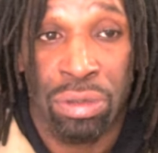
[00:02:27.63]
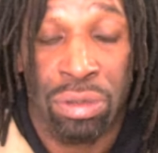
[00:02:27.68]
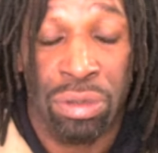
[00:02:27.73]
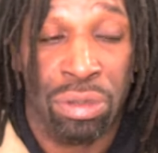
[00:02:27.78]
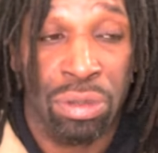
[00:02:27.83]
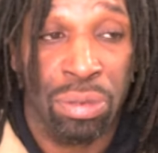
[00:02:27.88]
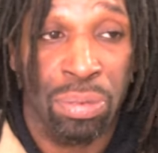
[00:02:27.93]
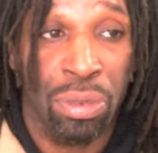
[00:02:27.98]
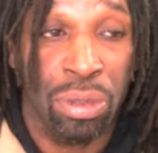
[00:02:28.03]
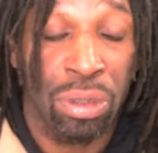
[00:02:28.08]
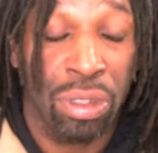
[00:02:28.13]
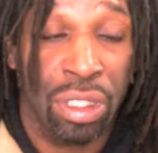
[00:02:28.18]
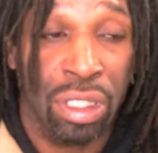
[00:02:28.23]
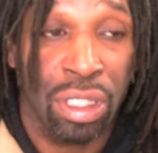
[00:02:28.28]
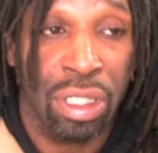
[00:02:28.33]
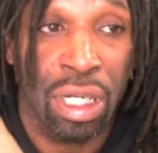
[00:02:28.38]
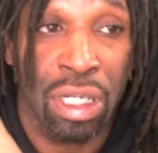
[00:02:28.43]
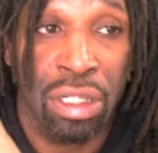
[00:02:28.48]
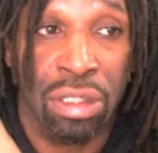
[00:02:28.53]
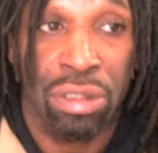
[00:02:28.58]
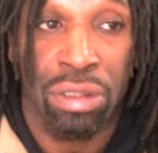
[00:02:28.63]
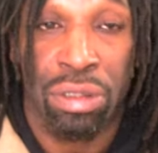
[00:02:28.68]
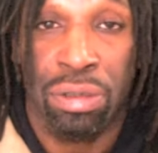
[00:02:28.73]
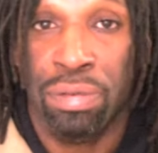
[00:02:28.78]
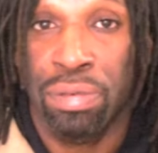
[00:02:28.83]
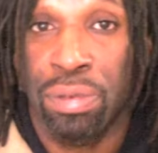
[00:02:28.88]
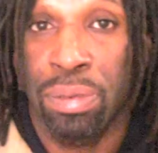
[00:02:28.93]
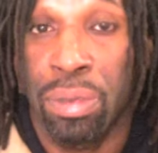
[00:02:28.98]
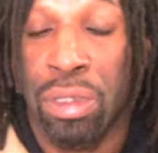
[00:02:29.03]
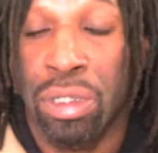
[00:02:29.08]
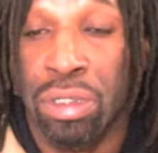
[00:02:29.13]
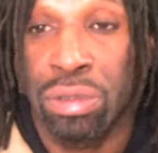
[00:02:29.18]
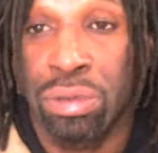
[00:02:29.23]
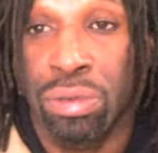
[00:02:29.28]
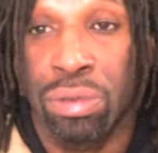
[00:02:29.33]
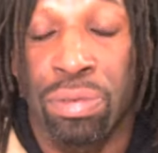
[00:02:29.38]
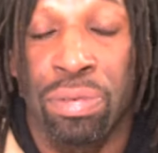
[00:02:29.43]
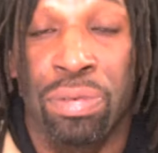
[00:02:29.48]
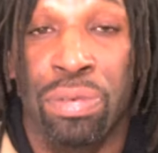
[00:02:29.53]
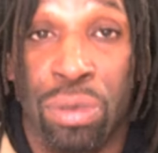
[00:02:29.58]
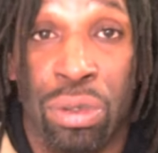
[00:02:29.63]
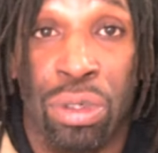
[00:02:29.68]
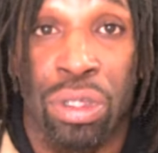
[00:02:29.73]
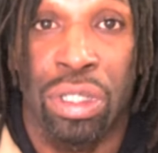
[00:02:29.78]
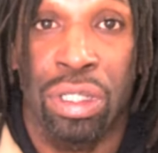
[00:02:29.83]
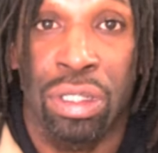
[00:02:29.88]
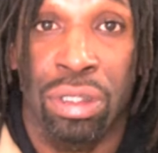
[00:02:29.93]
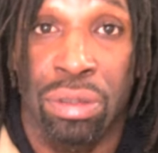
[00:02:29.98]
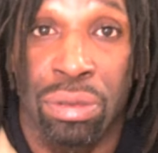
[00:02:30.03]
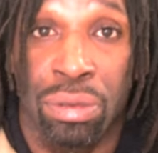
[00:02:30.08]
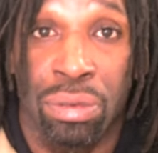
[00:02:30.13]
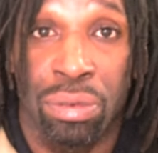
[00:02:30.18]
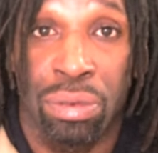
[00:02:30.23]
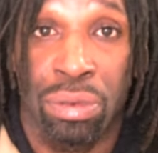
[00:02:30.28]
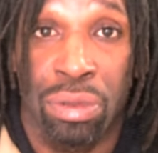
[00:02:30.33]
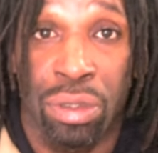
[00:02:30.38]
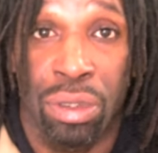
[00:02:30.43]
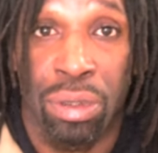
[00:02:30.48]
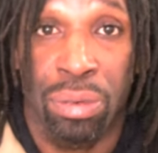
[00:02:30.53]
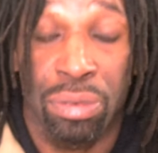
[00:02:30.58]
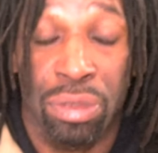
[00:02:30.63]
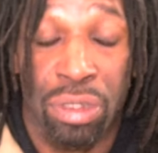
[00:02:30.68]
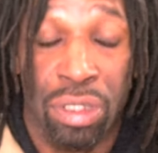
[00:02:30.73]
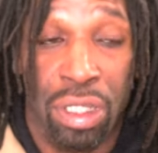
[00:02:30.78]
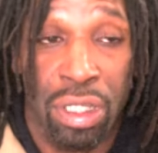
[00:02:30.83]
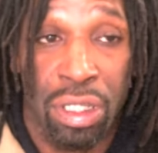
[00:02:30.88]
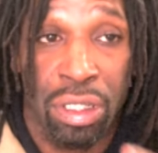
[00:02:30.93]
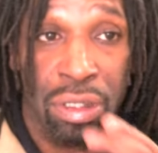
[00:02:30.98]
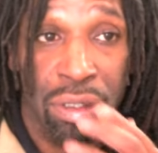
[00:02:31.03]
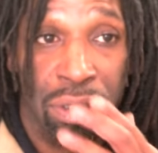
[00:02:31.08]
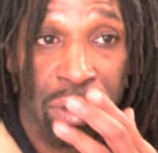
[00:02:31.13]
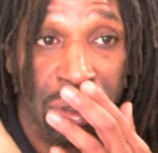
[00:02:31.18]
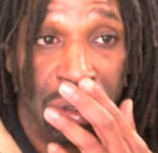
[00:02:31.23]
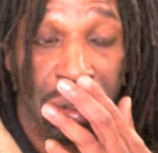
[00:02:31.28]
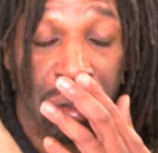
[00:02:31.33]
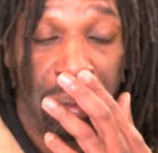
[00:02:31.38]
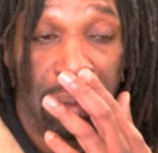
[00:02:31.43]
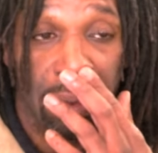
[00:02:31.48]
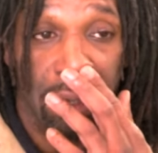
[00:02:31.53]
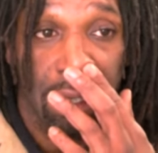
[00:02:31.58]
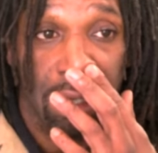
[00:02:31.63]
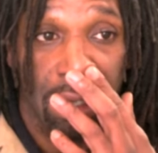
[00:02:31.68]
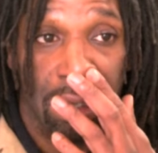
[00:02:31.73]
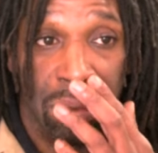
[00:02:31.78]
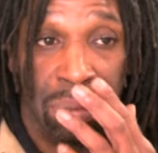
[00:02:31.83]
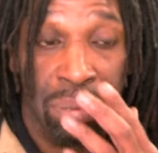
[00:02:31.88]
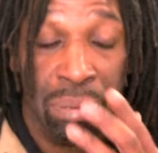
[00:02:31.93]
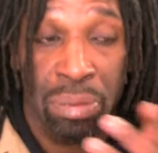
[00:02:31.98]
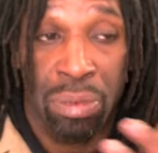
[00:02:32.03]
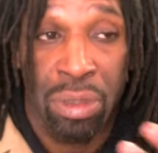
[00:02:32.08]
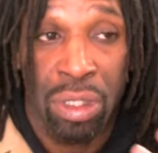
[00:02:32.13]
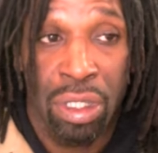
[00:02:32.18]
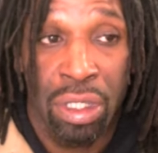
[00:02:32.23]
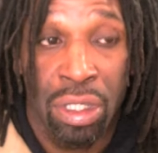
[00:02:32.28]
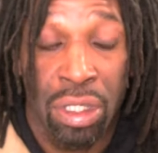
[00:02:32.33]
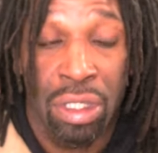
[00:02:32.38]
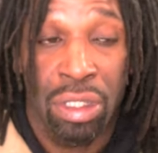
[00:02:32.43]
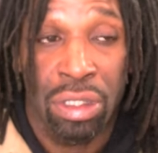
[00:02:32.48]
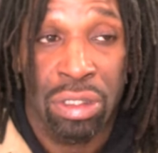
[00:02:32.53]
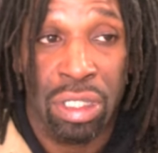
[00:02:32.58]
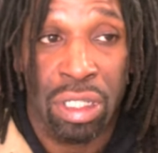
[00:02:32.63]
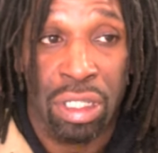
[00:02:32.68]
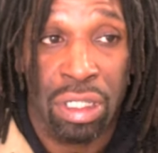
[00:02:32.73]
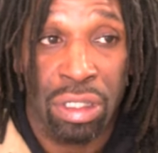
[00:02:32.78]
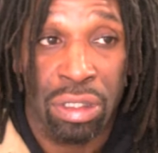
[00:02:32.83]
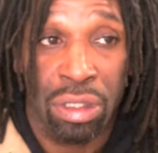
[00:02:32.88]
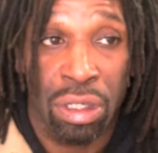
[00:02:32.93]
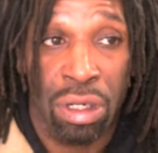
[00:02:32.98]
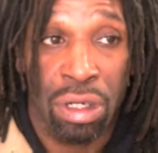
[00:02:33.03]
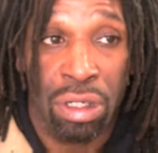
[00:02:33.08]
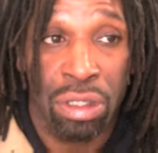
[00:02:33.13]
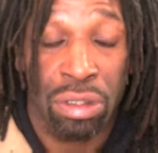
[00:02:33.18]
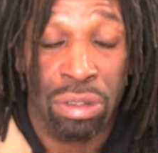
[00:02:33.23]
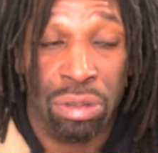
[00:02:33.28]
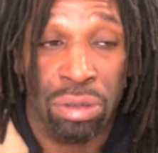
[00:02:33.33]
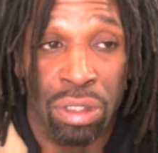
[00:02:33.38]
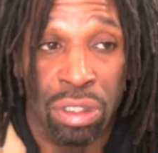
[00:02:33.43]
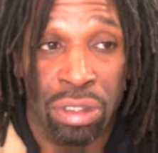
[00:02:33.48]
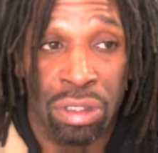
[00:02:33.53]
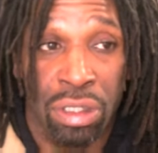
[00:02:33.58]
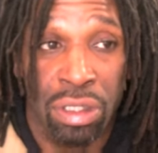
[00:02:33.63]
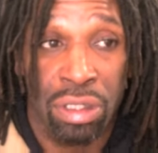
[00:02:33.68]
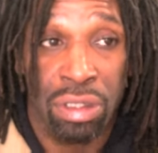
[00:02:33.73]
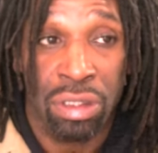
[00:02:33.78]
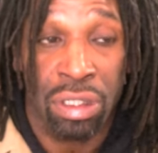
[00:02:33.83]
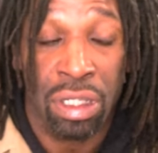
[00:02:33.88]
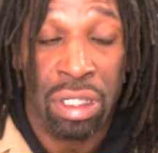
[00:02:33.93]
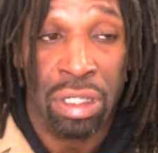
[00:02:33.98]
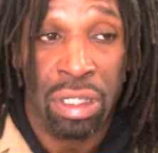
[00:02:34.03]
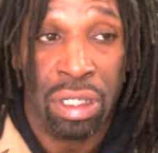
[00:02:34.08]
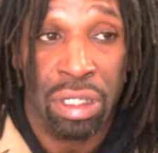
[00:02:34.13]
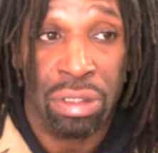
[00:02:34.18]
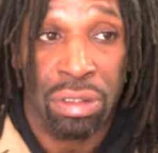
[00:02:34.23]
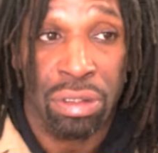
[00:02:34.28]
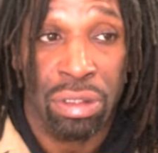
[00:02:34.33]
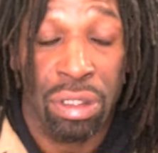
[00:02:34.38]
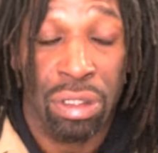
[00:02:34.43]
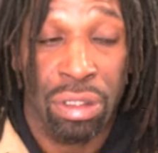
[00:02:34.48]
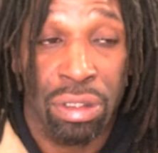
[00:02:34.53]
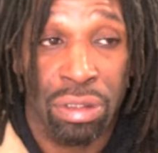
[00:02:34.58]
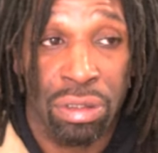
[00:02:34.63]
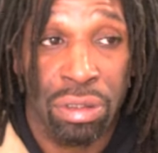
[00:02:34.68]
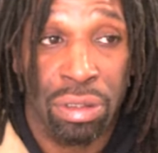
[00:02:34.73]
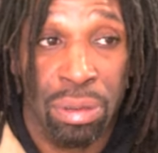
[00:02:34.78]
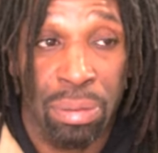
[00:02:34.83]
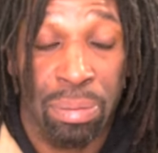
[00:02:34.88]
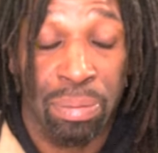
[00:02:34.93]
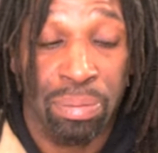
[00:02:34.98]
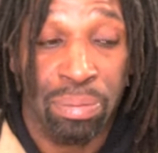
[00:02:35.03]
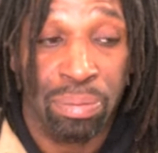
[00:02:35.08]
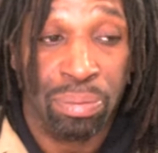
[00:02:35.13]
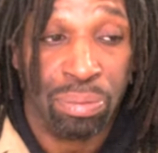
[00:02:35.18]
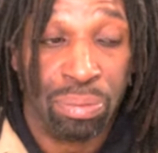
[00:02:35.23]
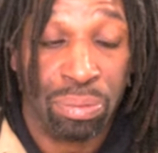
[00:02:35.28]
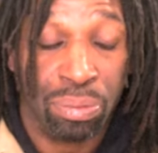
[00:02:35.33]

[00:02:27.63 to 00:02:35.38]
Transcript: Smoking ganja from I was fourteen. You know what I'm saying? You know what I mean? Um, taking hard drugs. I didn't take that until I was um.